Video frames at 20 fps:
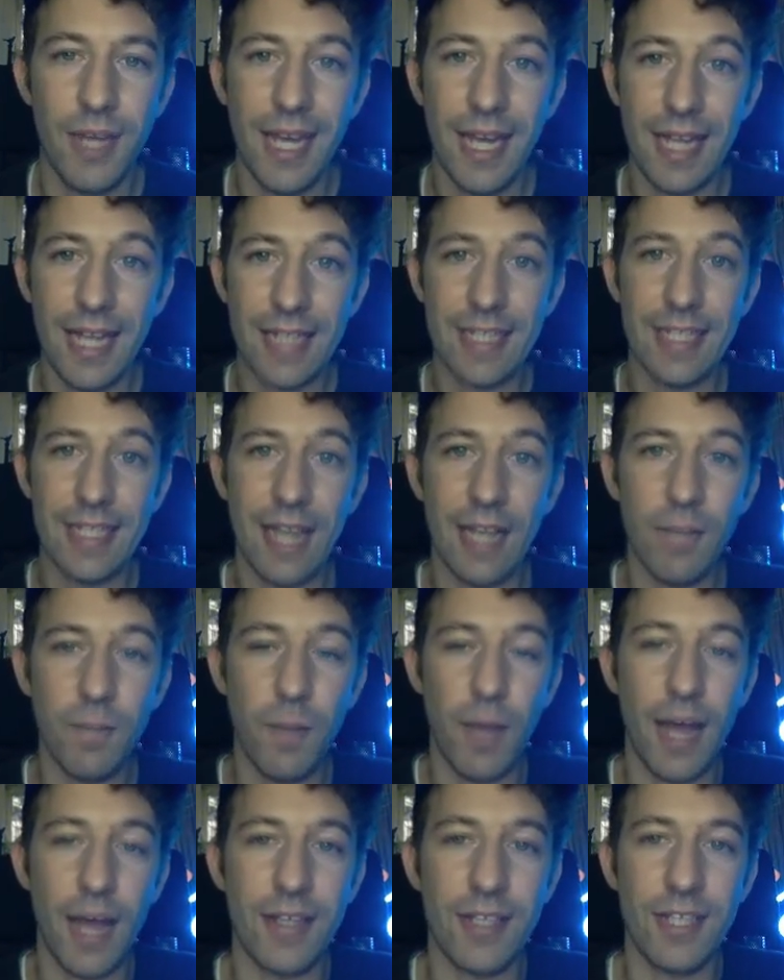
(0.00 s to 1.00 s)
It's not
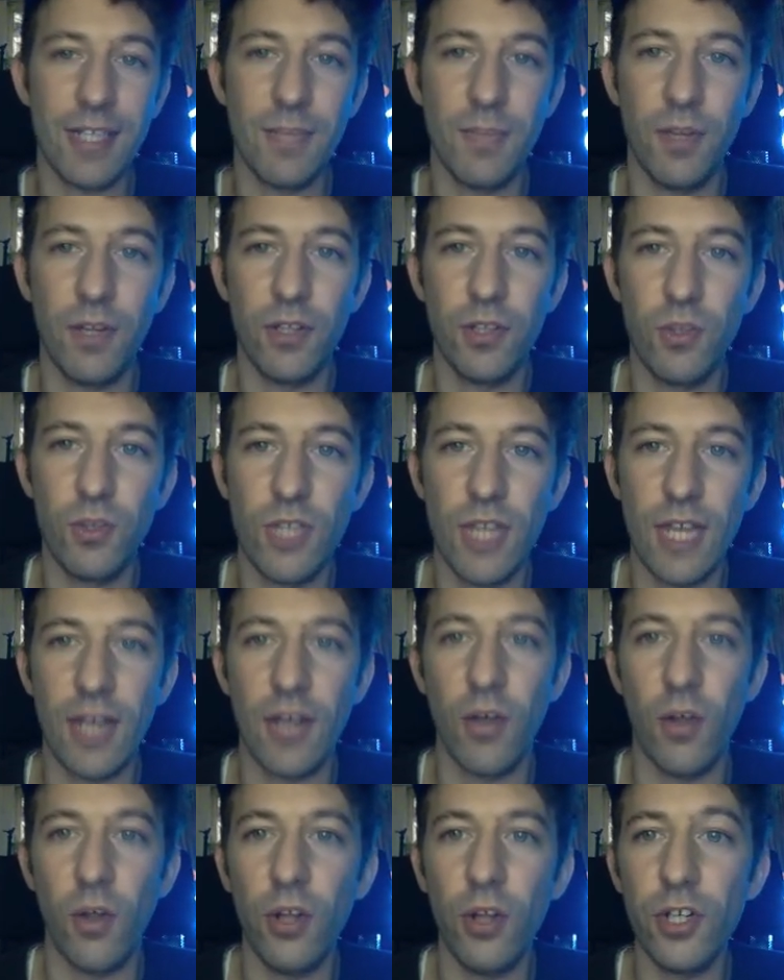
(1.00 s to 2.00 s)
possible to take
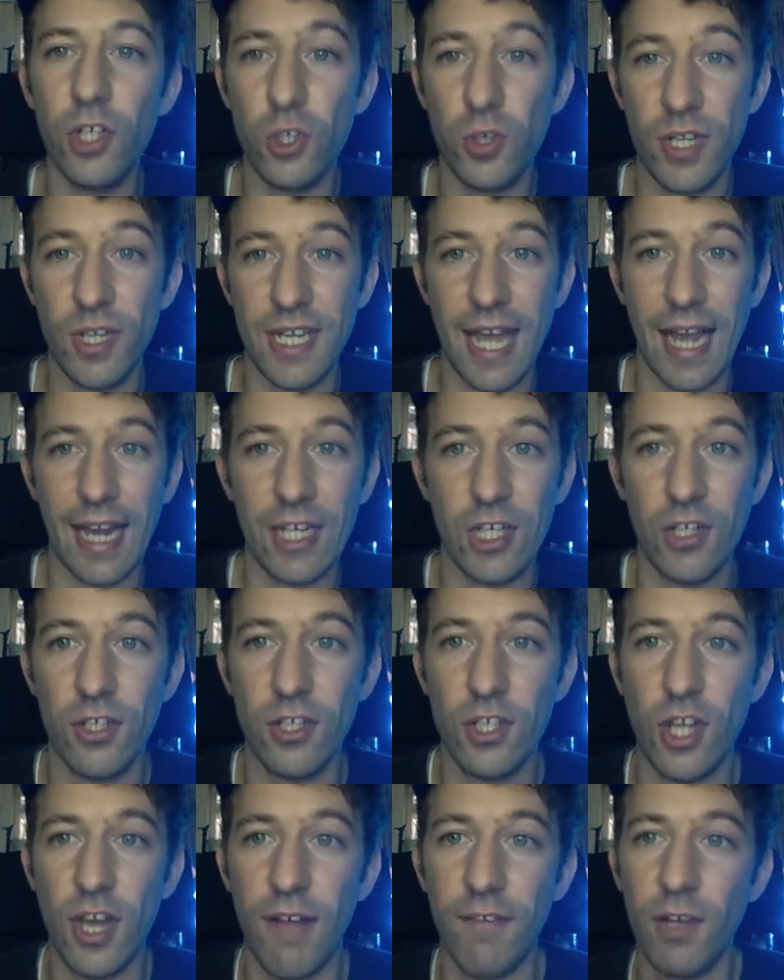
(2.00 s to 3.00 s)
all the
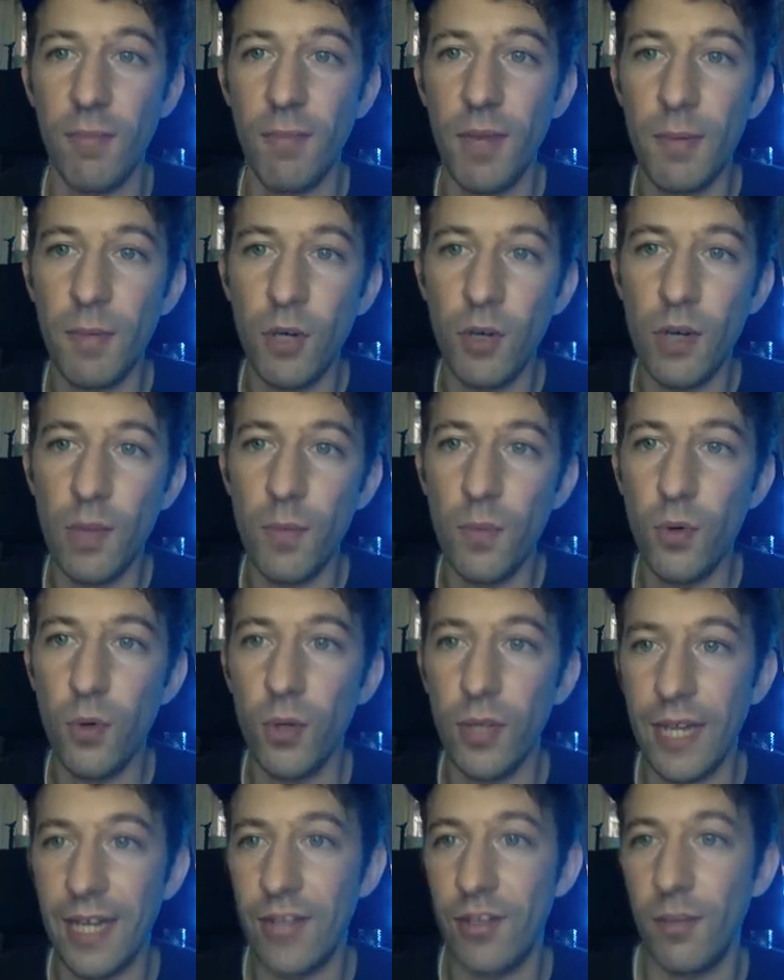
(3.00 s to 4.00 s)
transactions of the memory
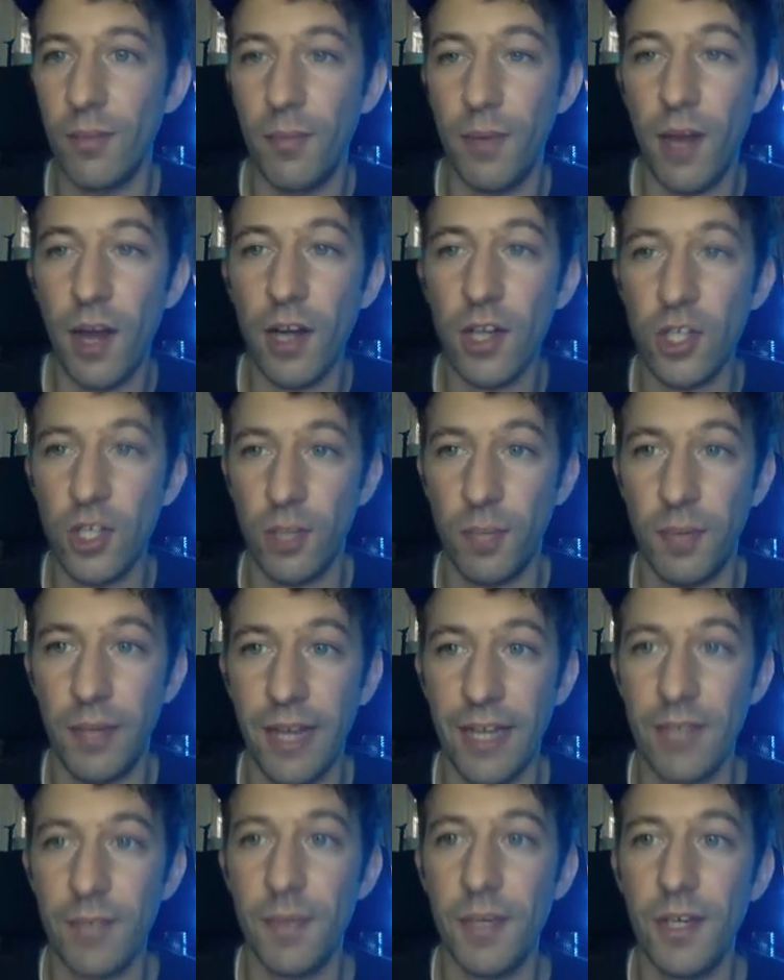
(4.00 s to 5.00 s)
pool in the block
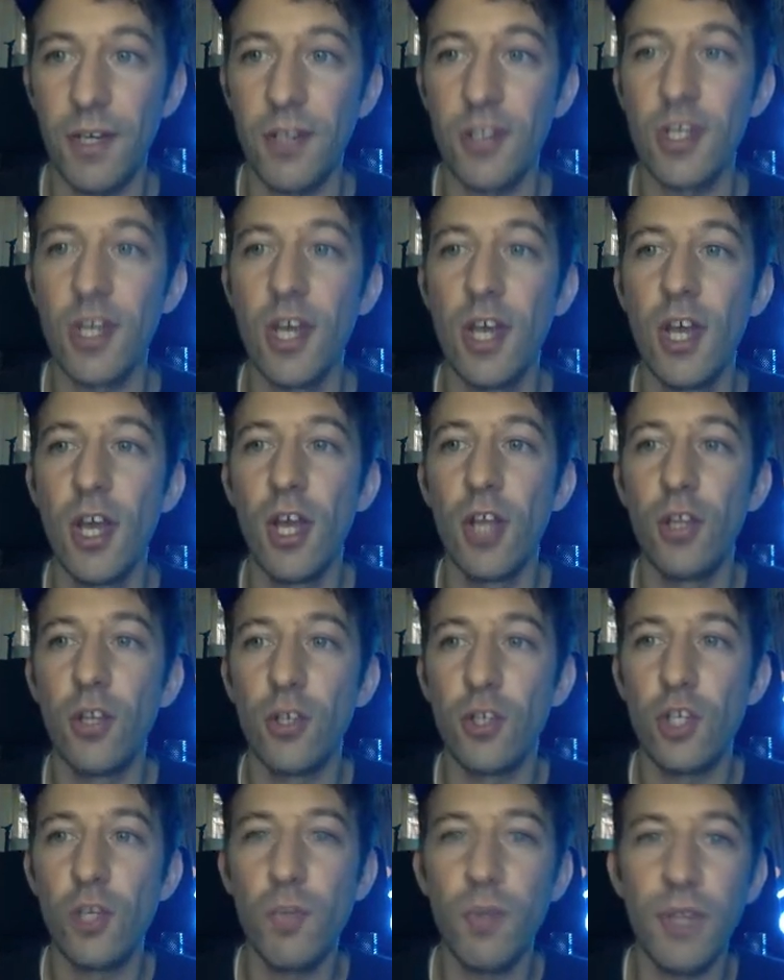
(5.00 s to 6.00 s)
template because the
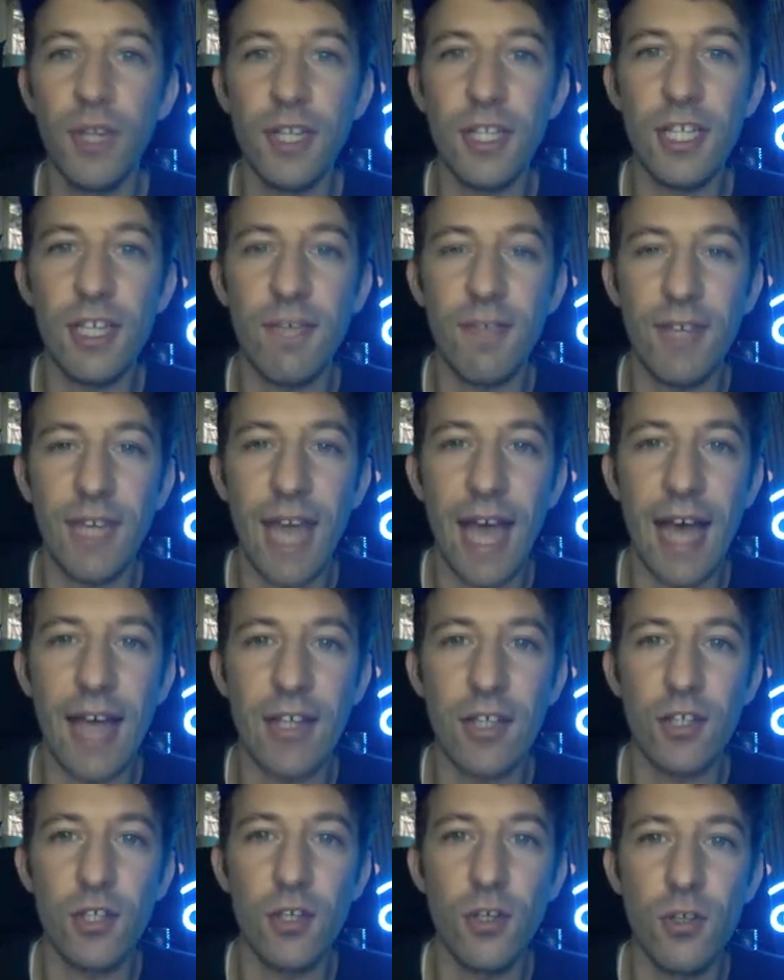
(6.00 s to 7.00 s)
cumulative
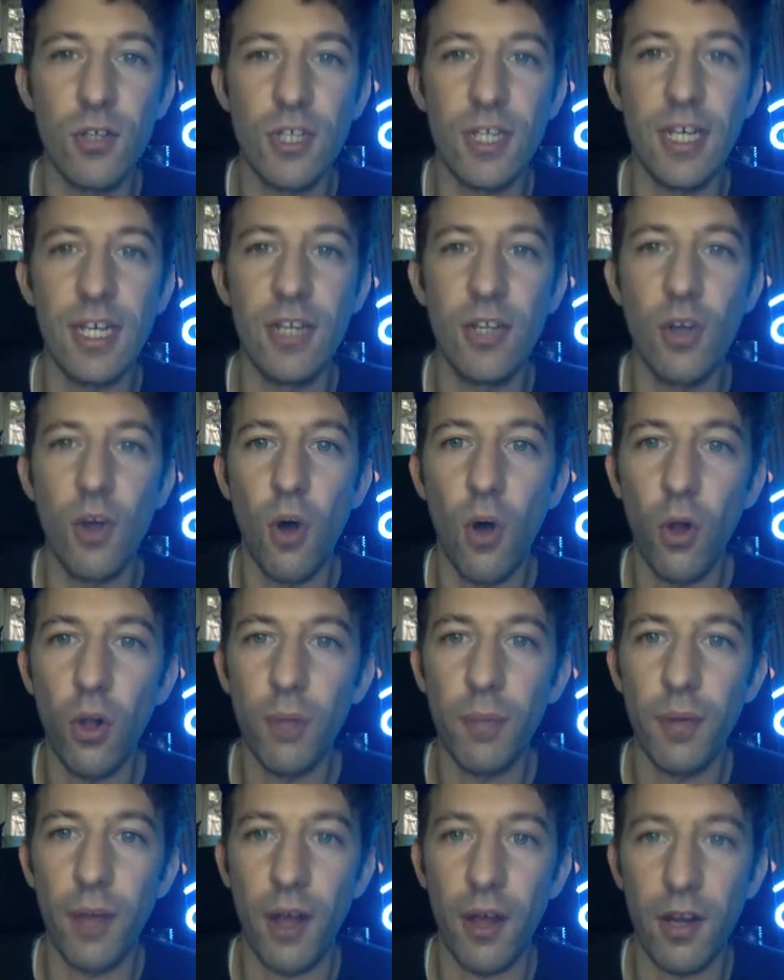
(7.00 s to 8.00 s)
gas used in the whole
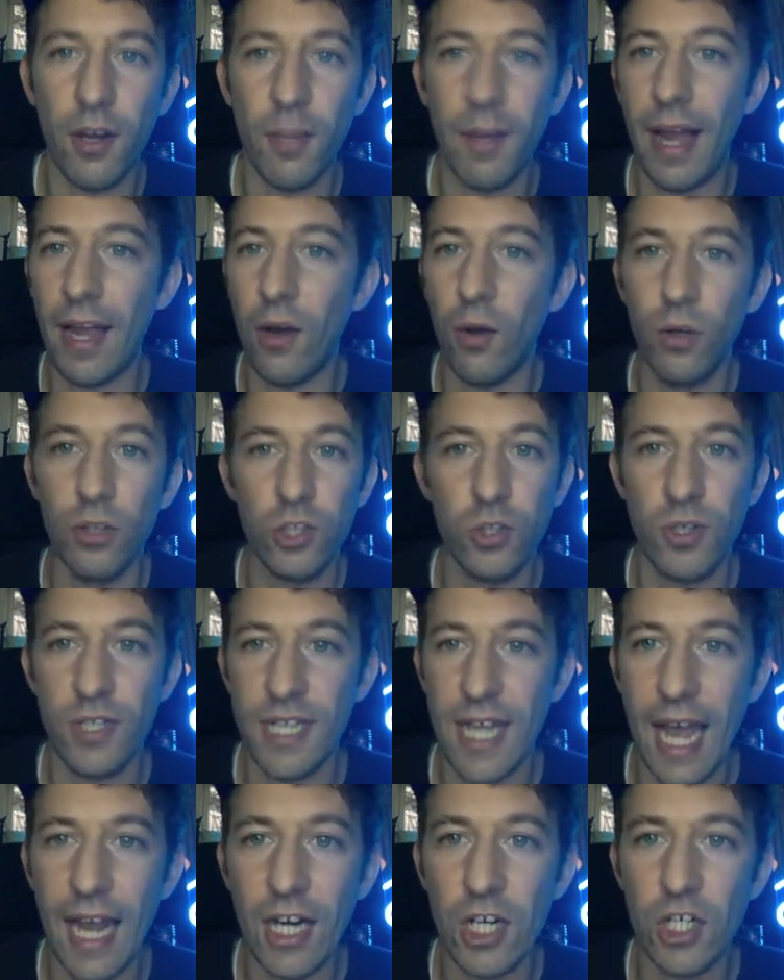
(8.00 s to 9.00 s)
block by all
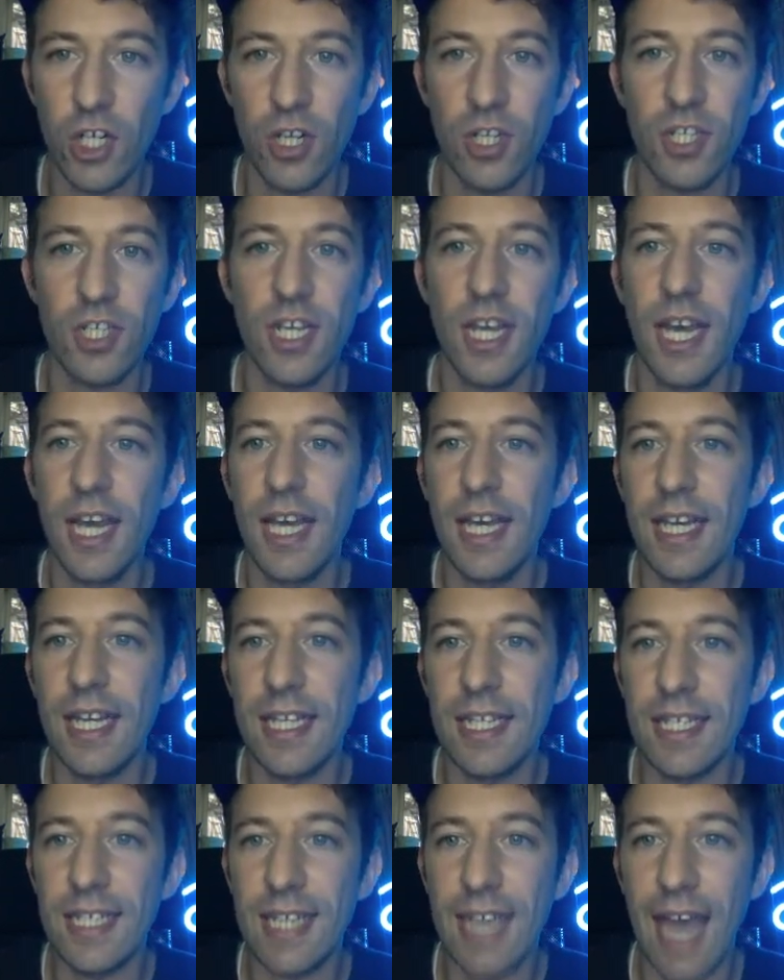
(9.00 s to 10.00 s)
transactions
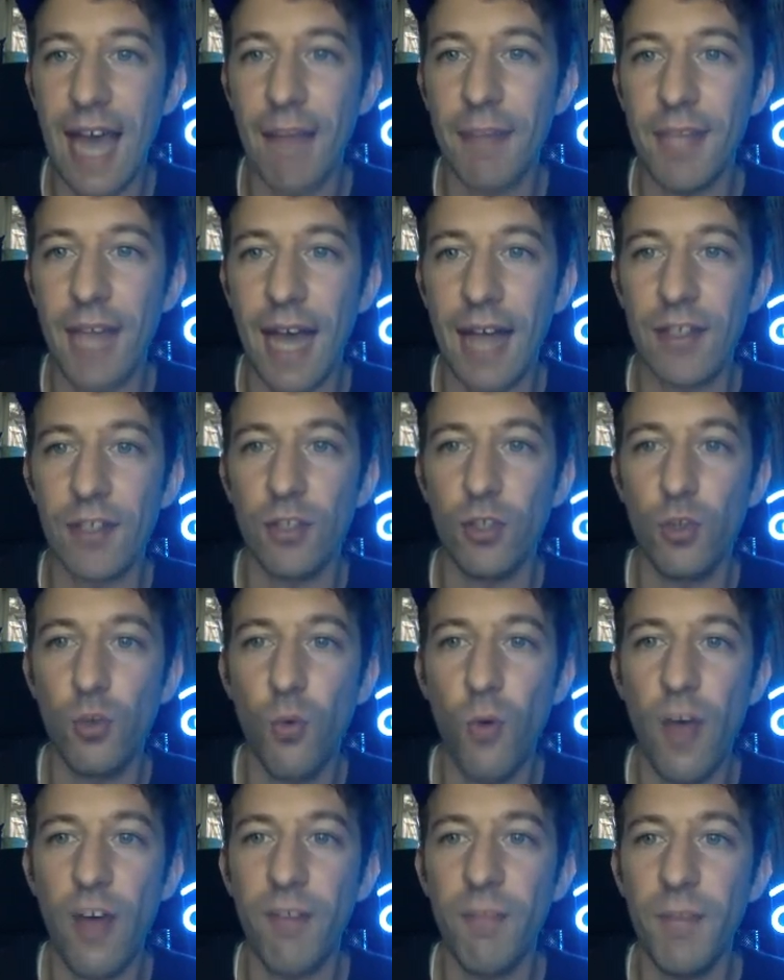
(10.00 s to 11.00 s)
is capped at
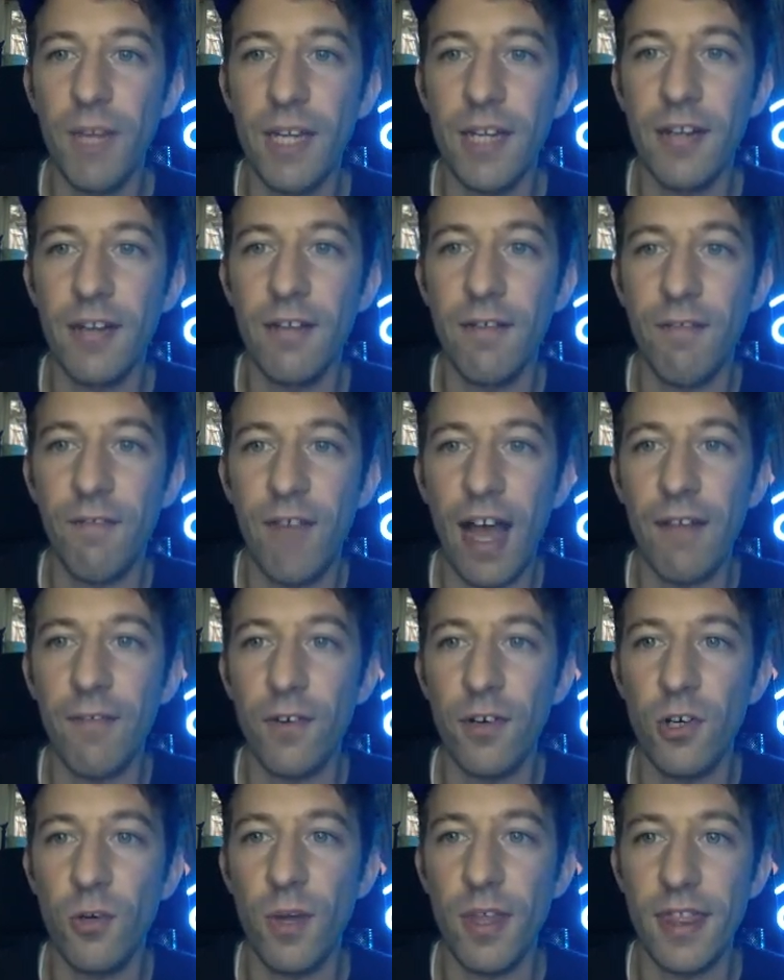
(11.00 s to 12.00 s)

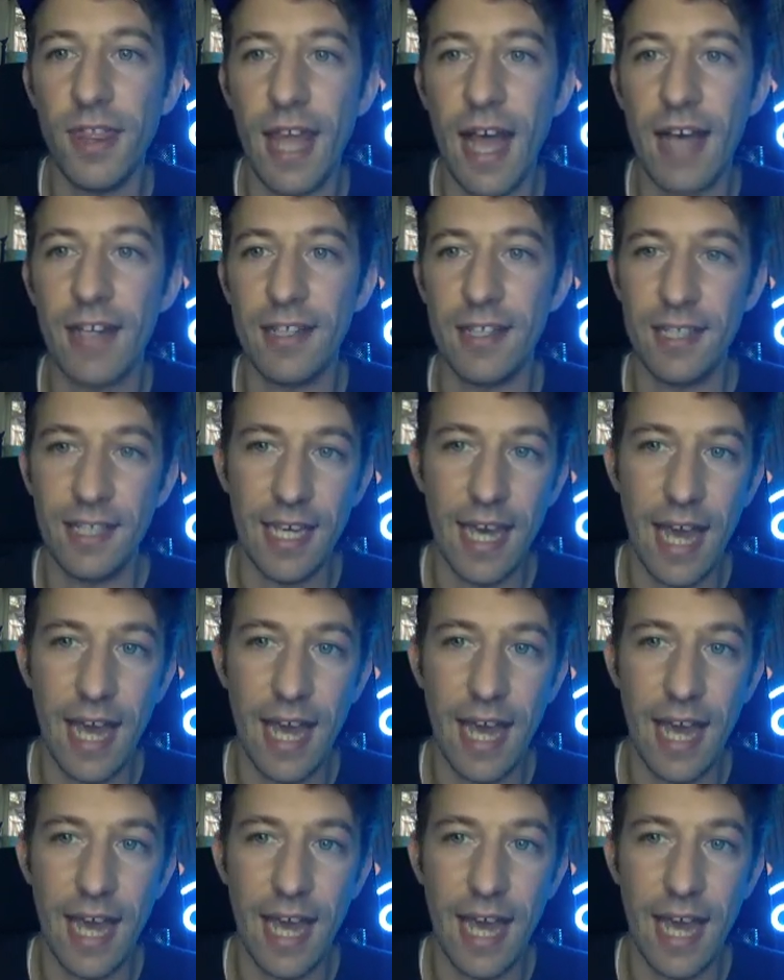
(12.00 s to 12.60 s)
12,500,000